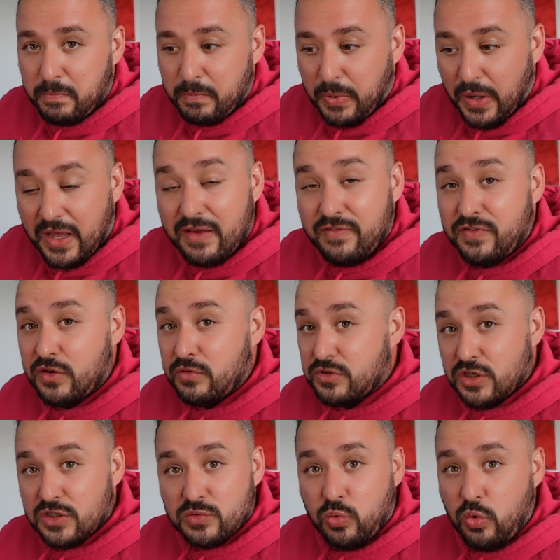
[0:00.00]
But if you
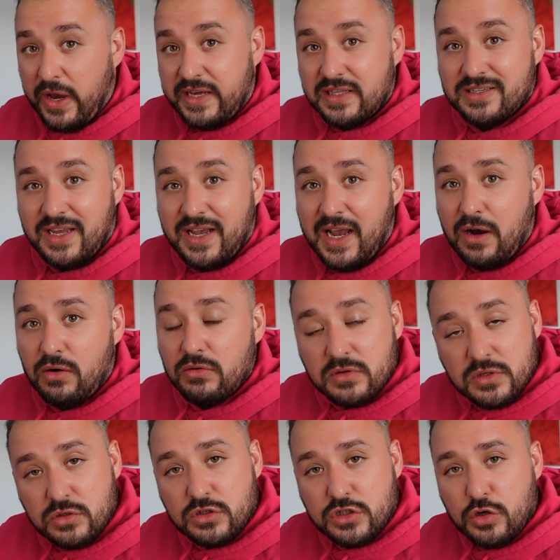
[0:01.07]
just wait it out,
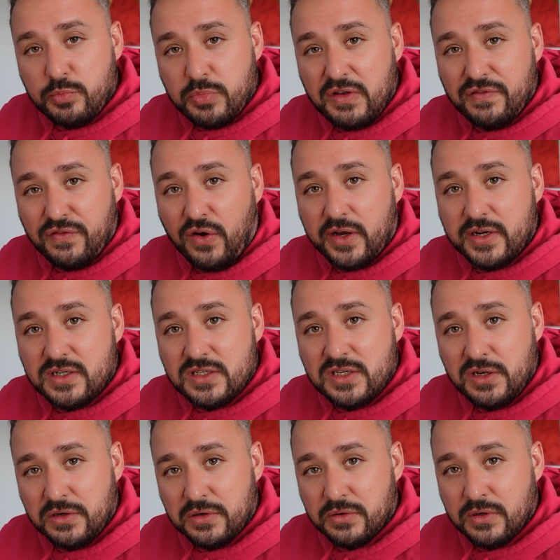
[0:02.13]
you should be fine
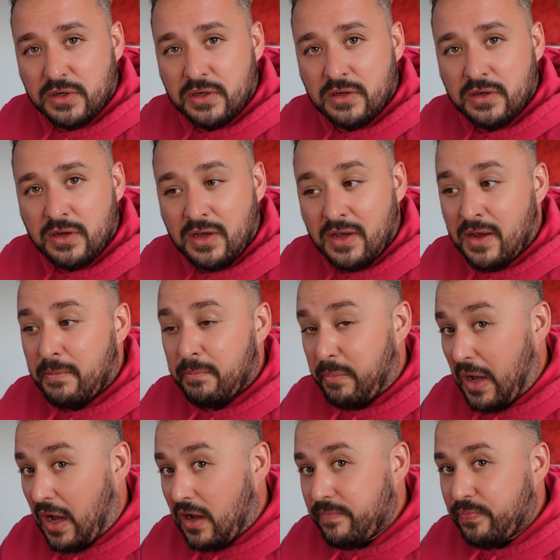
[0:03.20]
too.
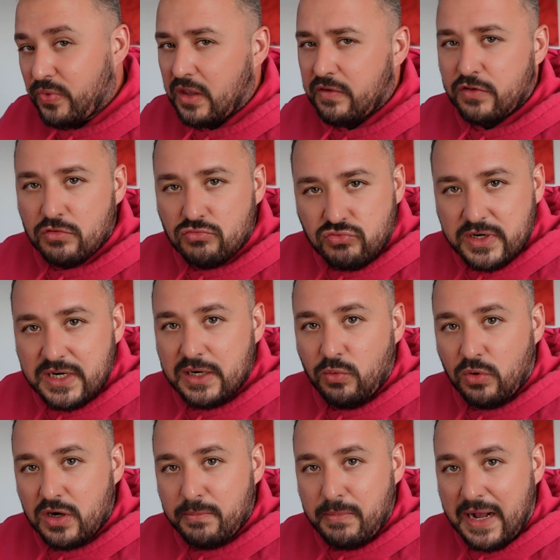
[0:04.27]
But if you really
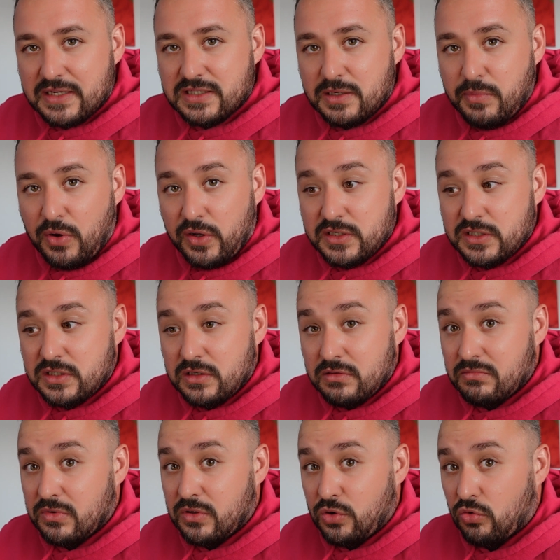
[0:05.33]
want to maximize
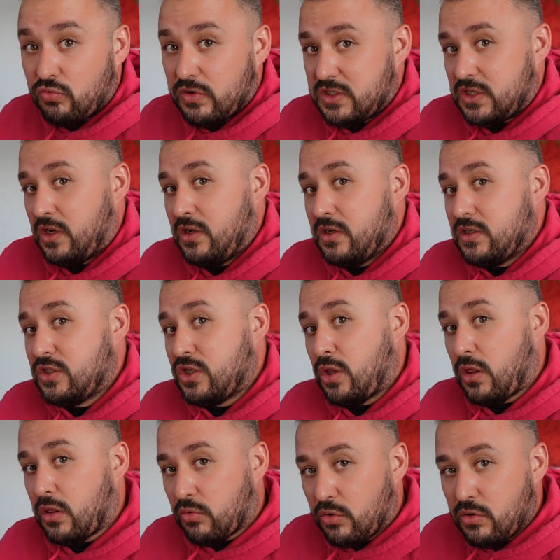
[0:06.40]
your returns
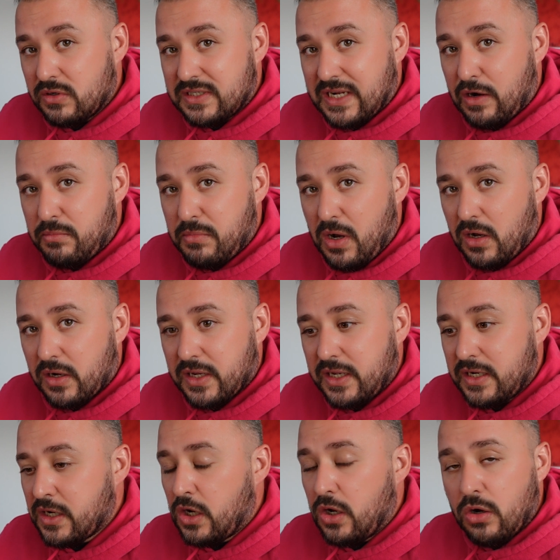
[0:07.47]
through a down
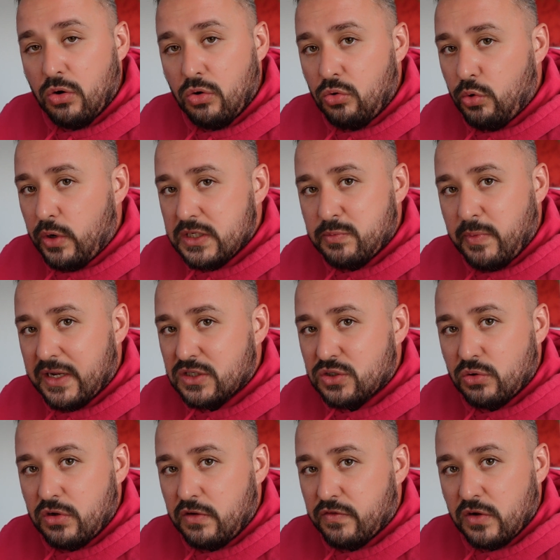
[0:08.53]
market, always make
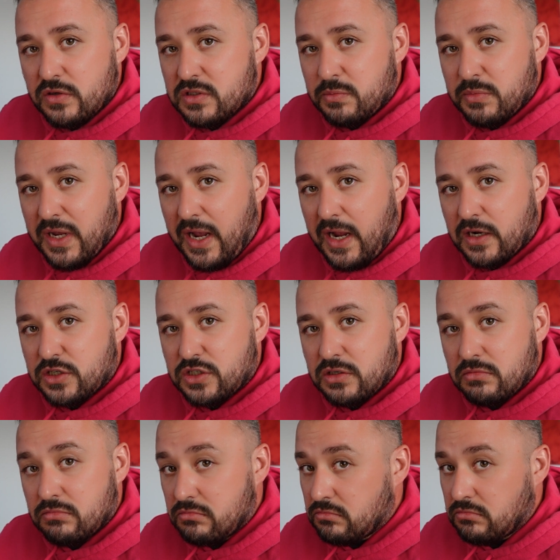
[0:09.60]
sure you've got some cash.
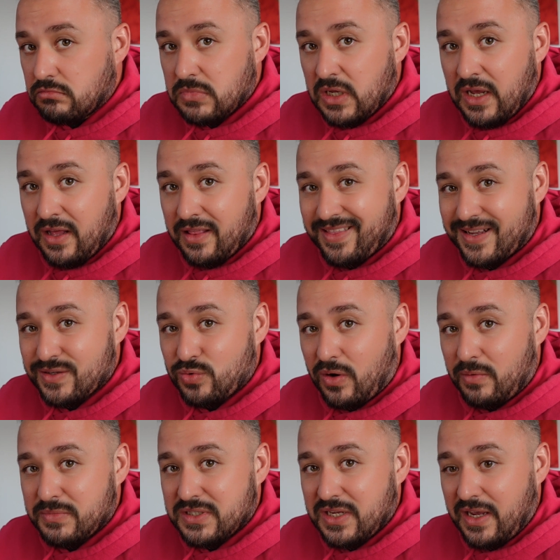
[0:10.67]
That's what
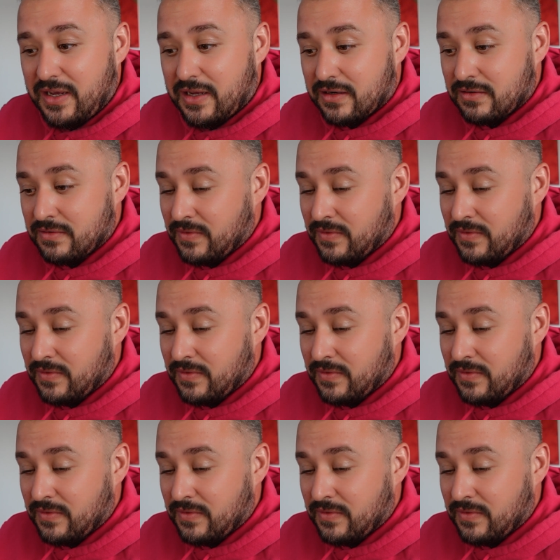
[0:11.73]
I'm saying.